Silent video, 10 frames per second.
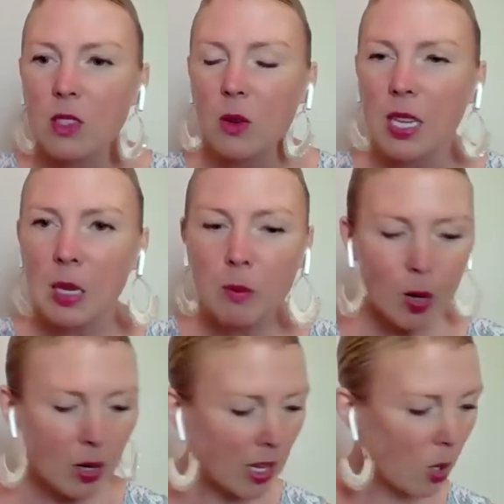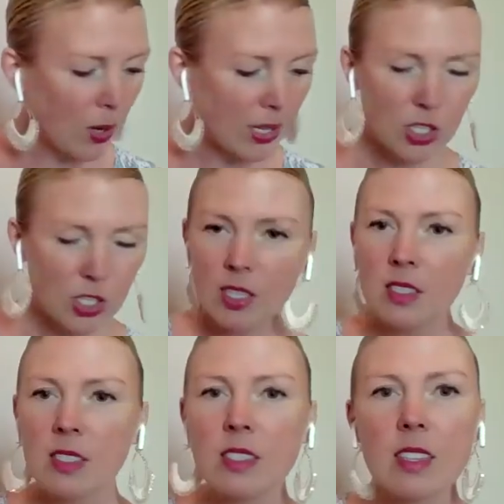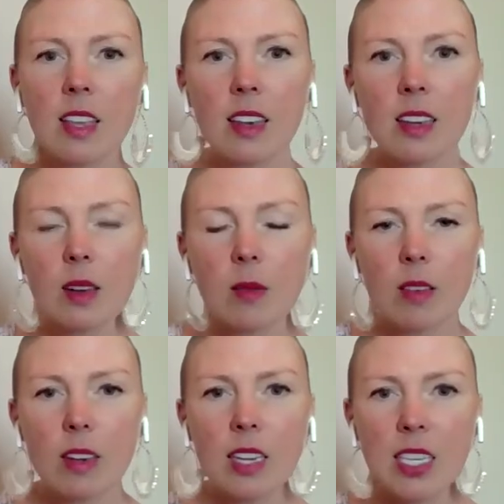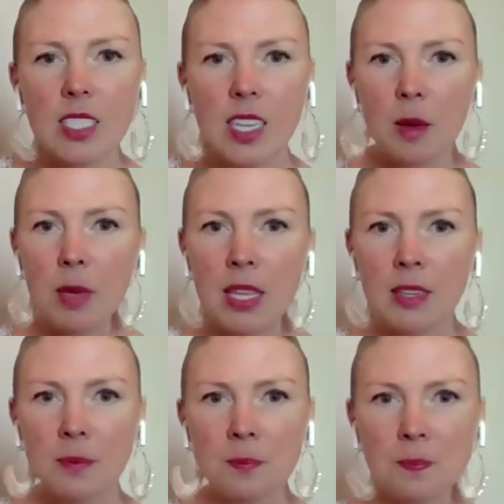So any burning questions that need to come in?